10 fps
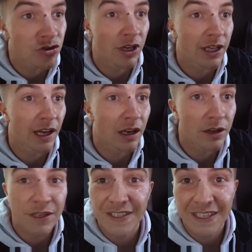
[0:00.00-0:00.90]
trying to get a
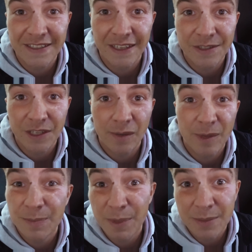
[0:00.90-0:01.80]
load of scenes outside when
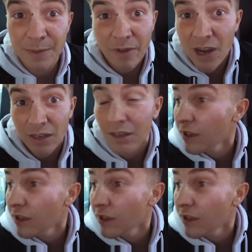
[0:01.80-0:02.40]
it's pissing with rain.